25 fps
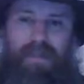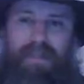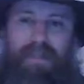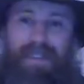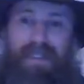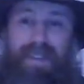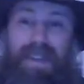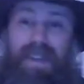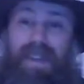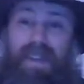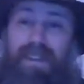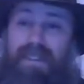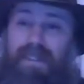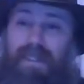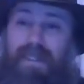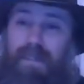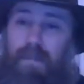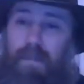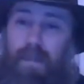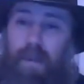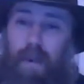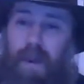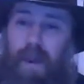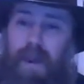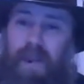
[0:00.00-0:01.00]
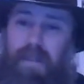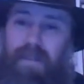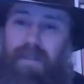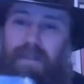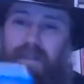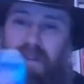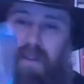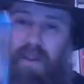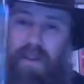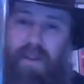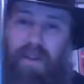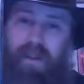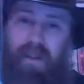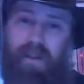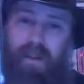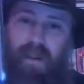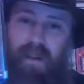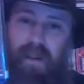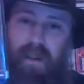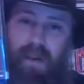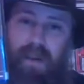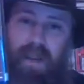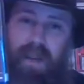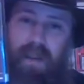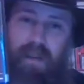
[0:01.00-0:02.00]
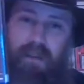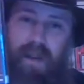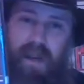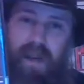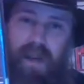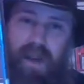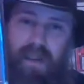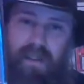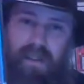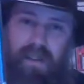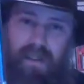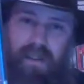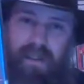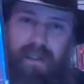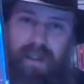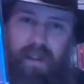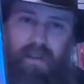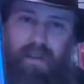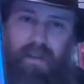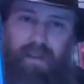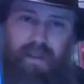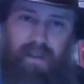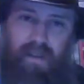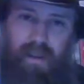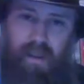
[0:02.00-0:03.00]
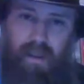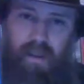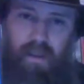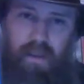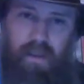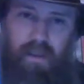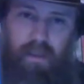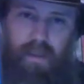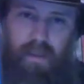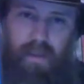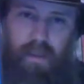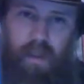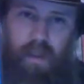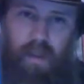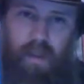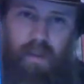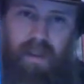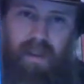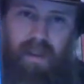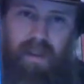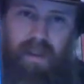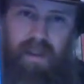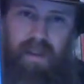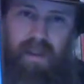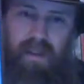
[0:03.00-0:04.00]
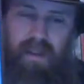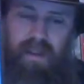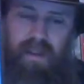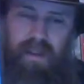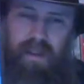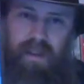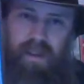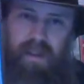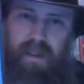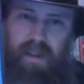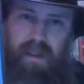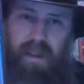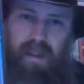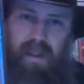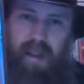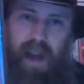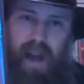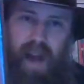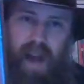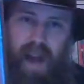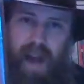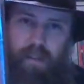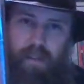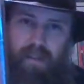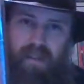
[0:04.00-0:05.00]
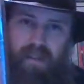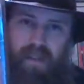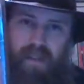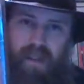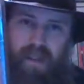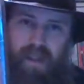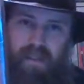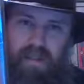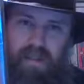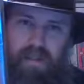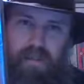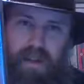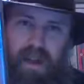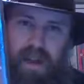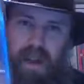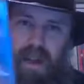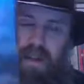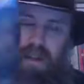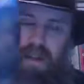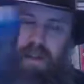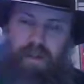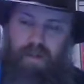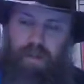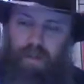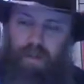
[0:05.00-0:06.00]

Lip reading: decent priced on eBay, I think that's your only option as of now. This